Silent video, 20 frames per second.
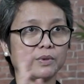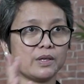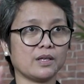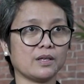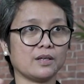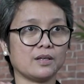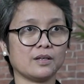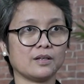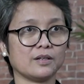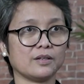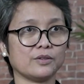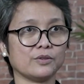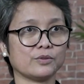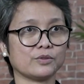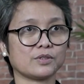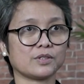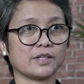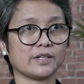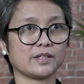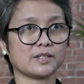be
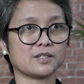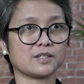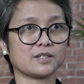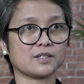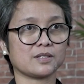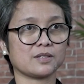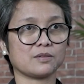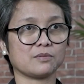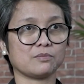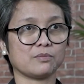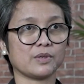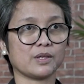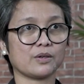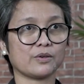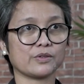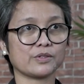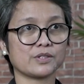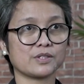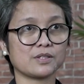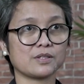useless
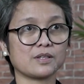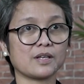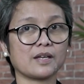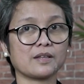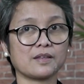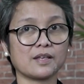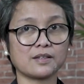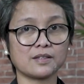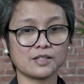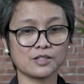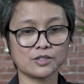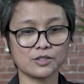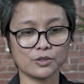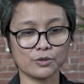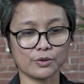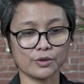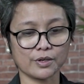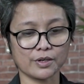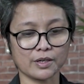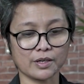because that, that is
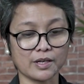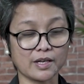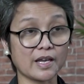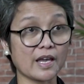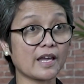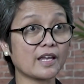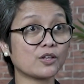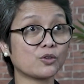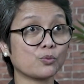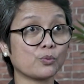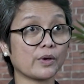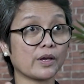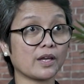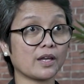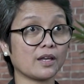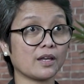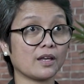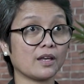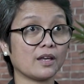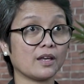your
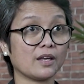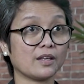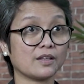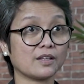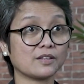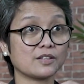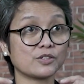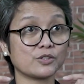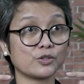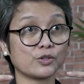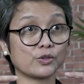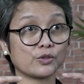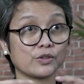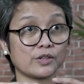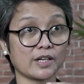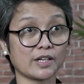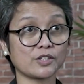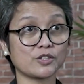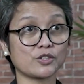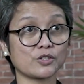gateway, that is your
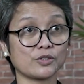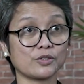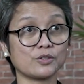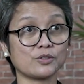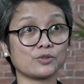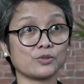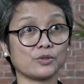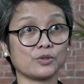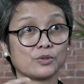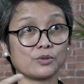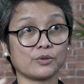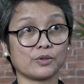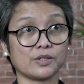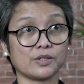connection to your